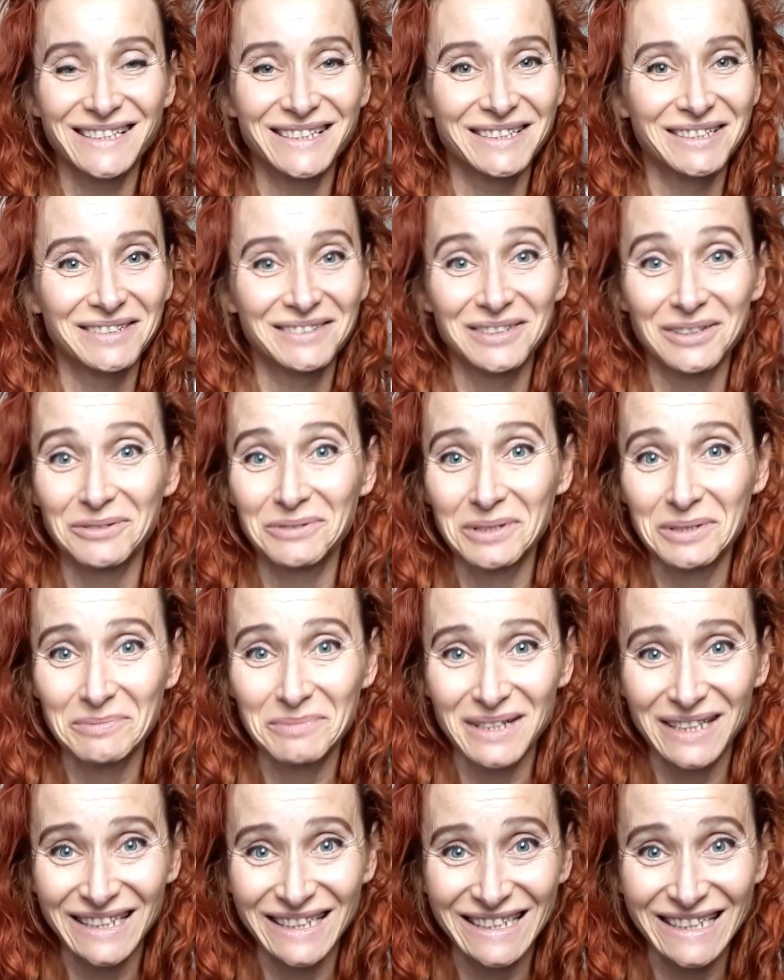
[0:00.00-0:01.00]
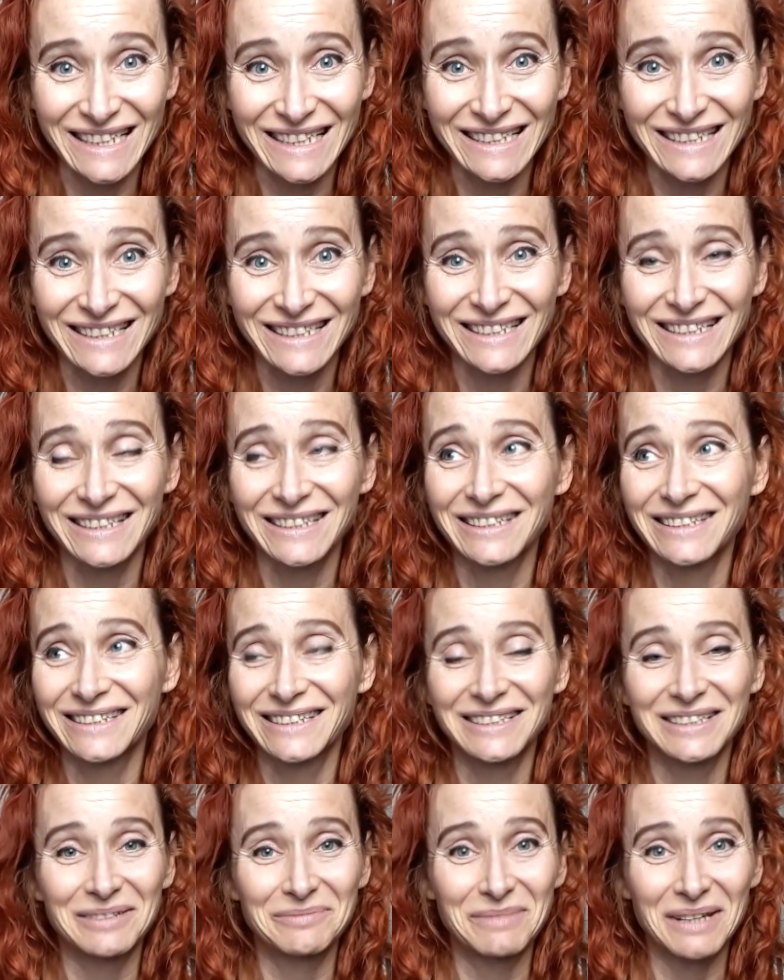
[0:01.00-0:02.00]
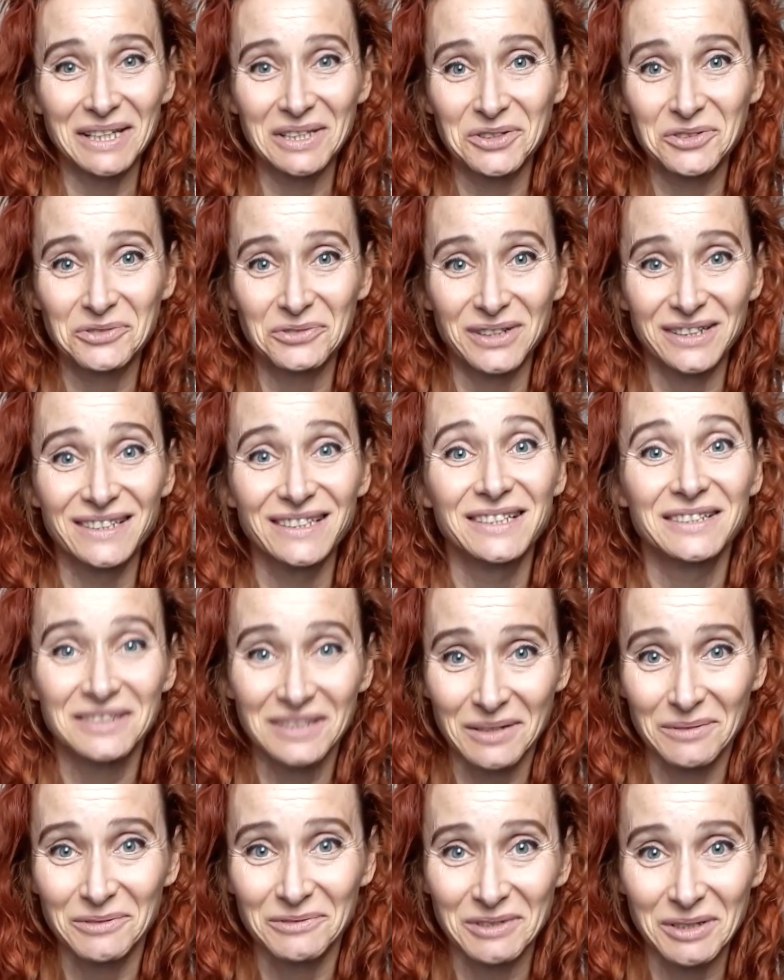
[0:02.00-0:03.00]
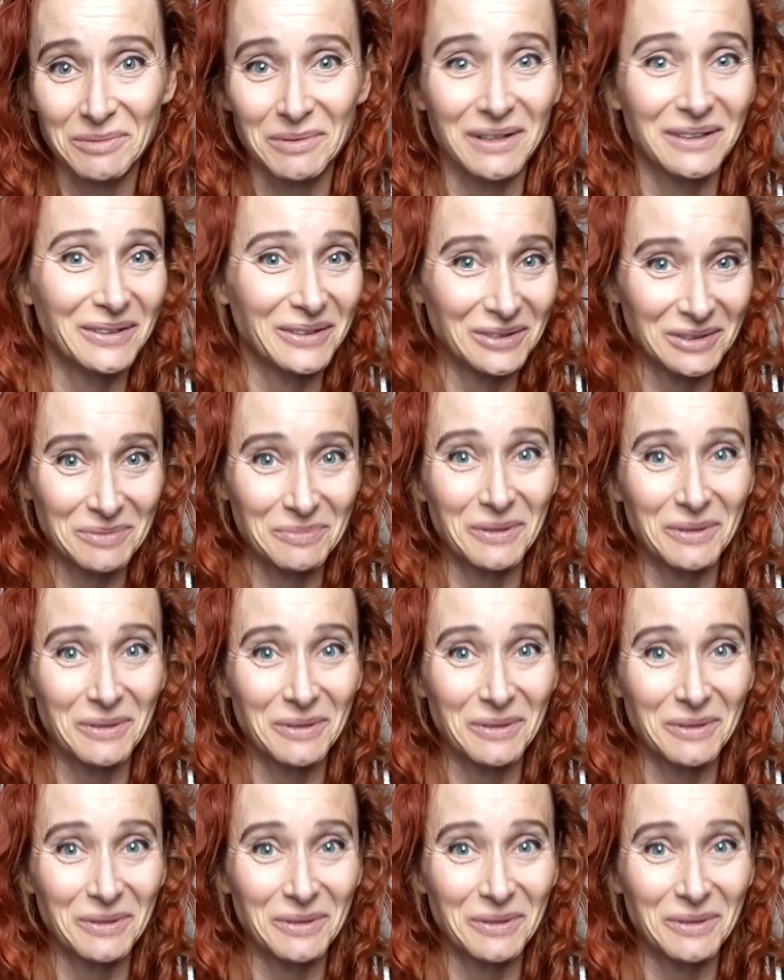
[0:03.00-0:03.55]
sewing magazines and some extras. Some of them are not